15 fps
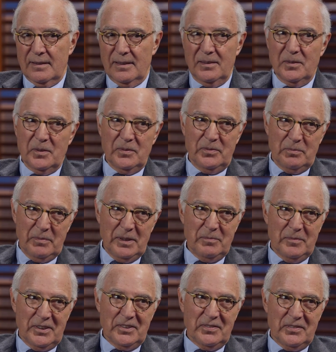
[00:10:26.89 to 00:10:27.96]
I don't know if it made
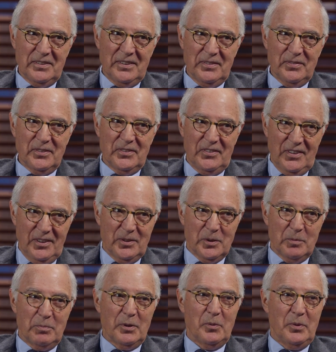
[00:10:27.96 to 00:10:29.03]
much of a difference
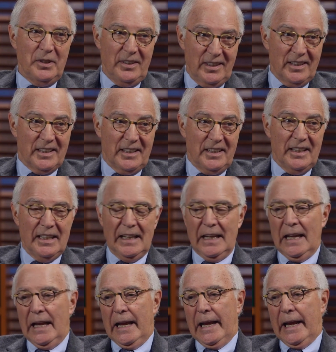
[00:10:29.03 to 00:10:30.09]
either, but we did it.
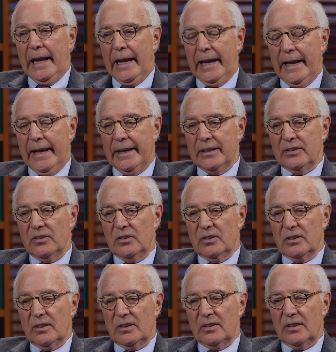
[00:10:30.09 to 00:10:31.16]
Yeah. And
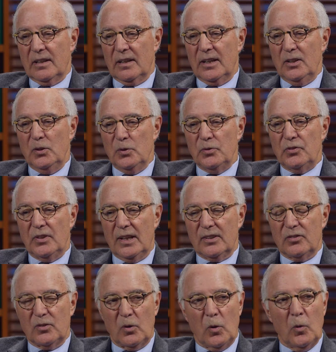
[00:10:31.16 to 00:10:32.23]
I used
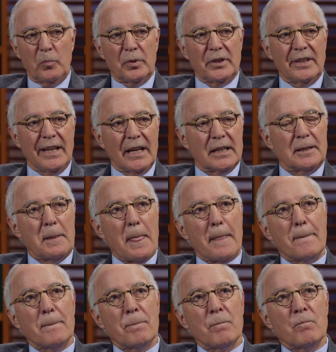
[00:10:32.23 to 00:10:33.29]
that scope, and then
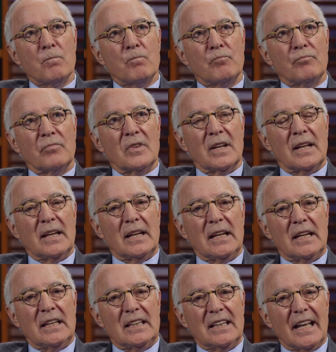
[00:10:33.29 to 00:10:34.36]

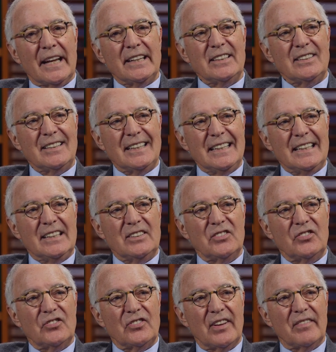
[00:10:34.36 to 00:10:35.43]
in
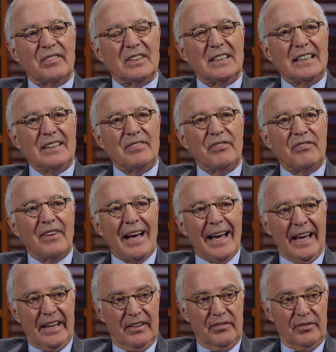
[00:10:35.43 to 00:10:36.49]

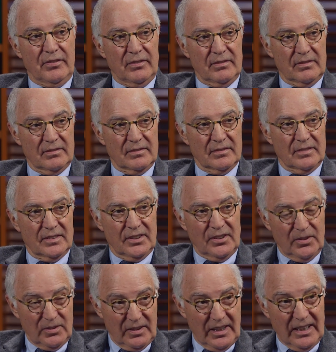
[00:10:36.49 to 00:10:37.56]
1975, a
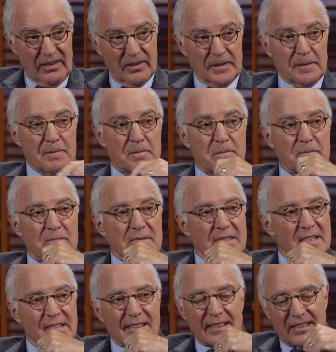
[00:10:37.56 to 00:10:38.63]
year later, mm-hmm.
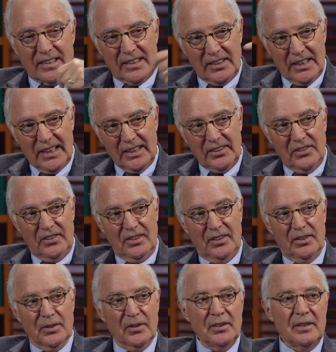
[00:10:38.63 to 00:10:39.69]
in the end of the
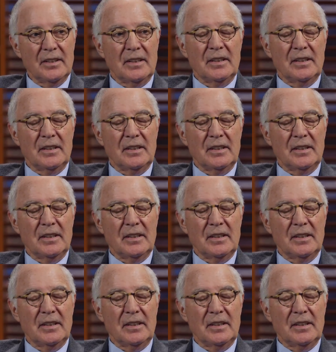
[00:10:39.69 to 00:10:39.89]
year,